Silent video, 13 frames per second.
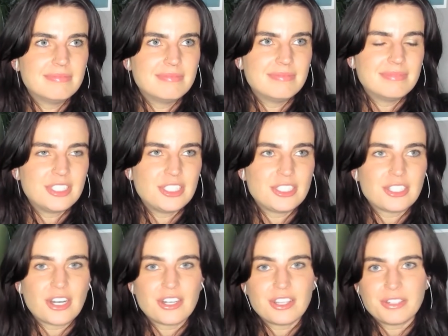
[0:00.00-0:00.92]

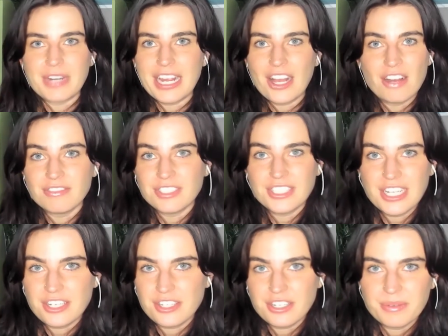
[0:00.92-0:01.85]
start the right
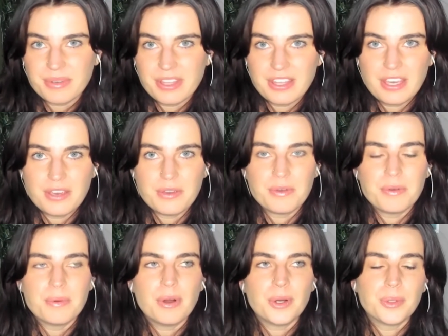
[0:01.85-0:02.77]
conversation with
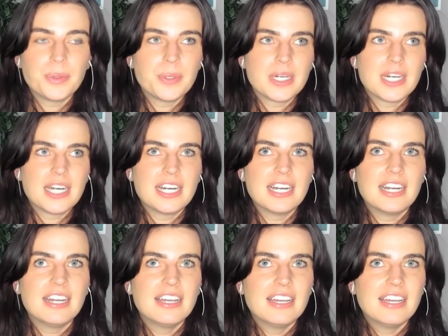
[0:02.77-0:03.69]
you, or